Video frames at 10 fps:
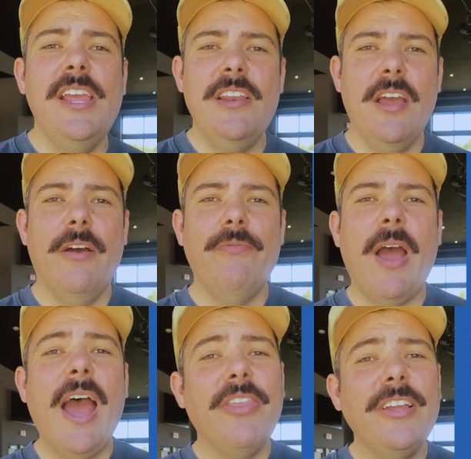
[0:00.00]
enough,
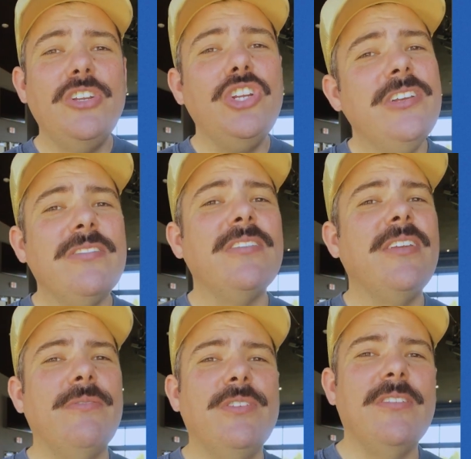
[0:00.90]
I think Jesus
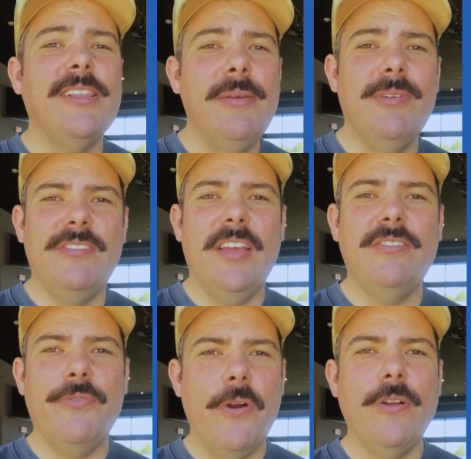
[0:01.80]
gives us a litmus
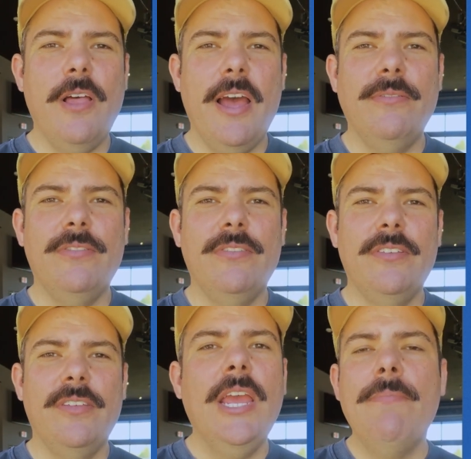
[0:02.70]
test for our
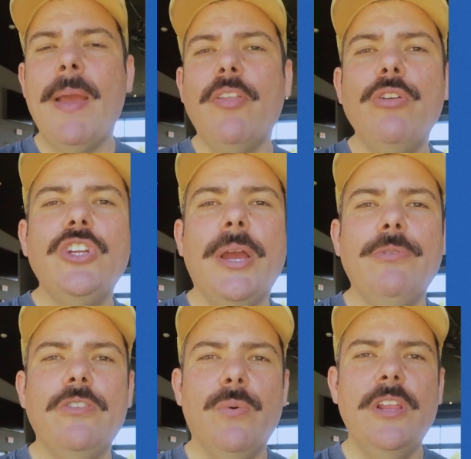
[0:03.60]
lives. In Matthew
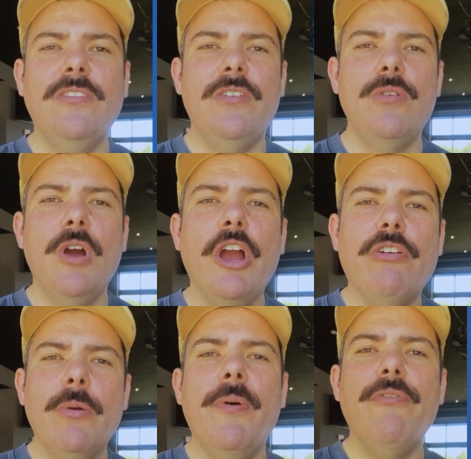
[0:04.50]
chapter 22, a
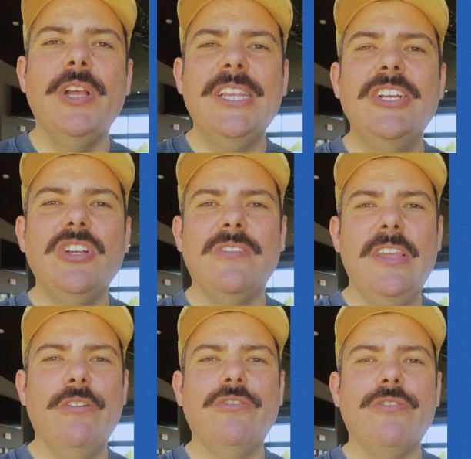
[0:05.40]
group of religious
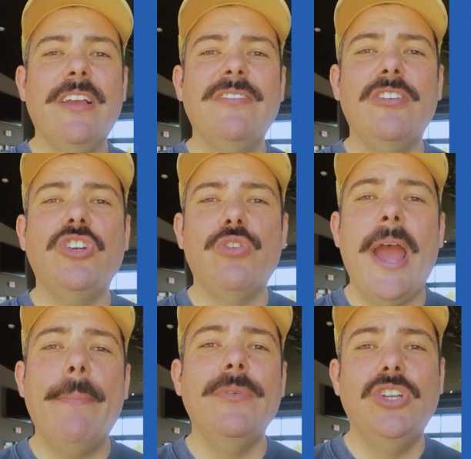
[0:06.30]
leaders tries to
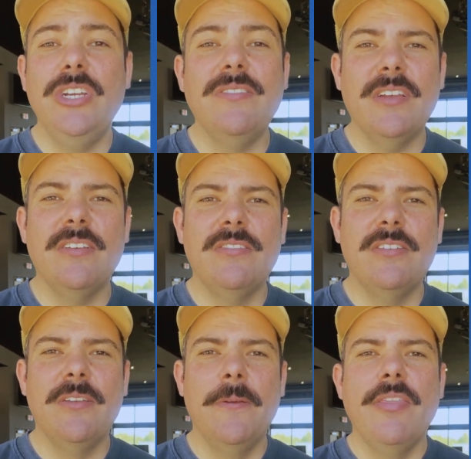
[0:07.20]
trap
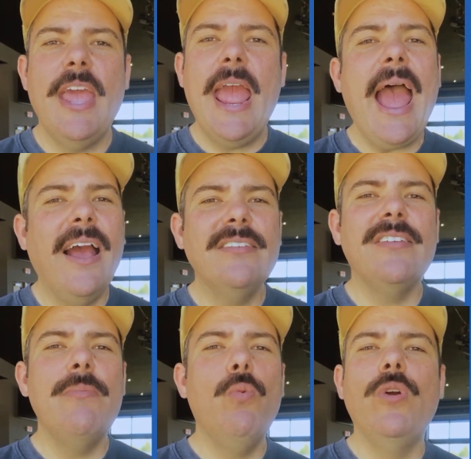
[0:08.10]
Jesus. They ask
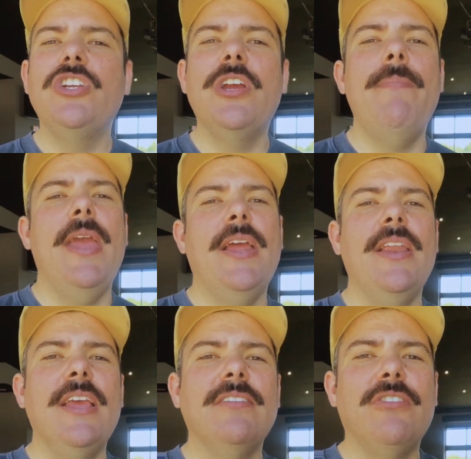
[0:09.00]
him which
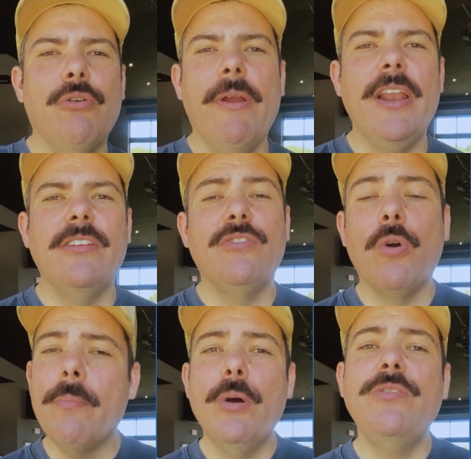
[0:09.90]
command is the greatest
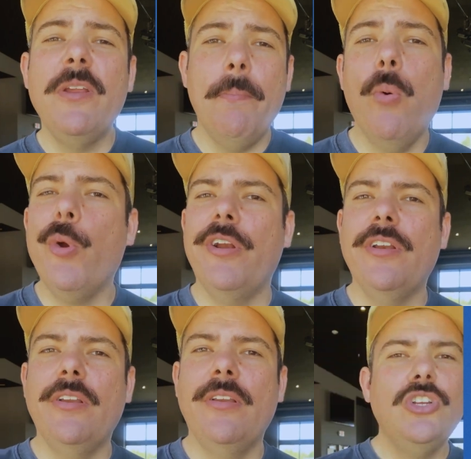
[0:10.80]
or most
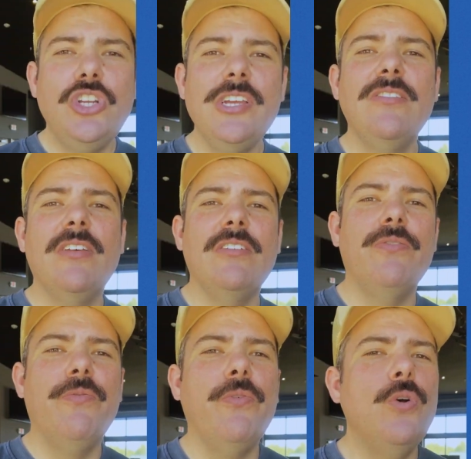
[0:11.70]
important. Jesus,
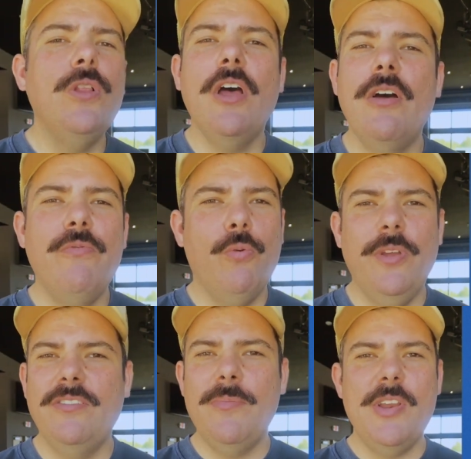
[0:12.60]
full of
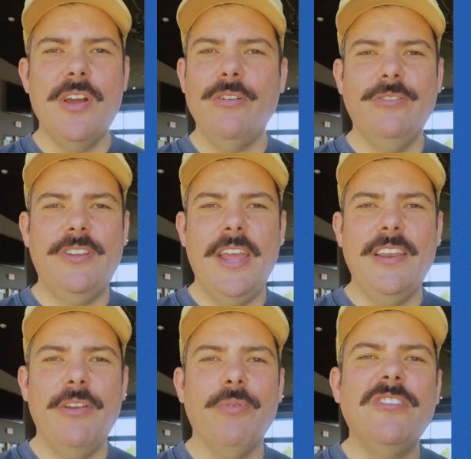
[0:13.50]
wisdom and
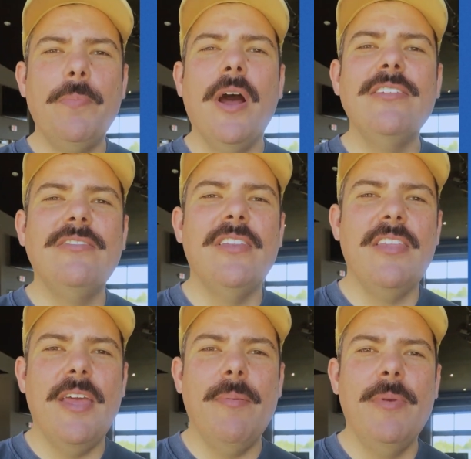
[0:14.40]
understanding, responds to
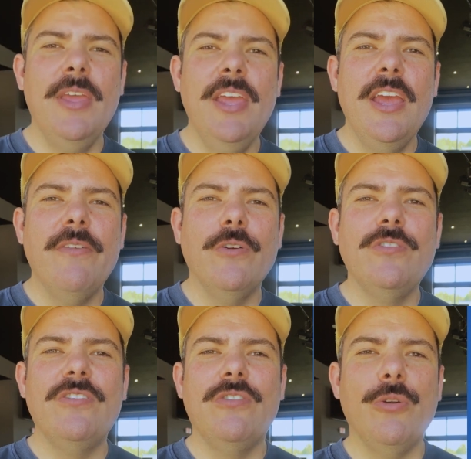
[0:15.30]
them in
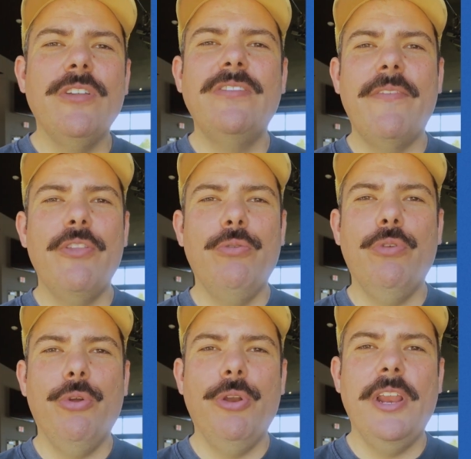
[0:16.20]
verses 37 through
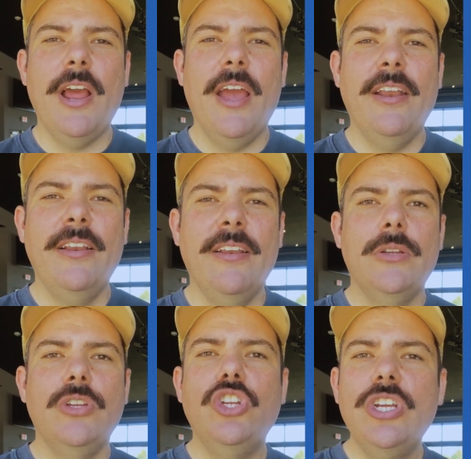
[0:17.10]
39.
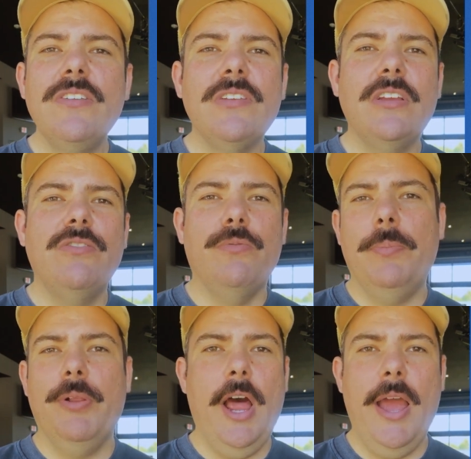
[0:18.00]
Jesus
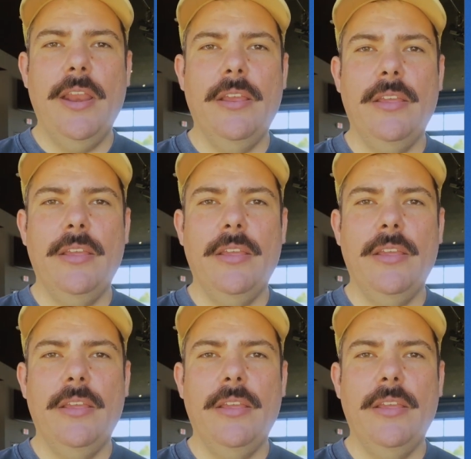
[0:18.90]
replied,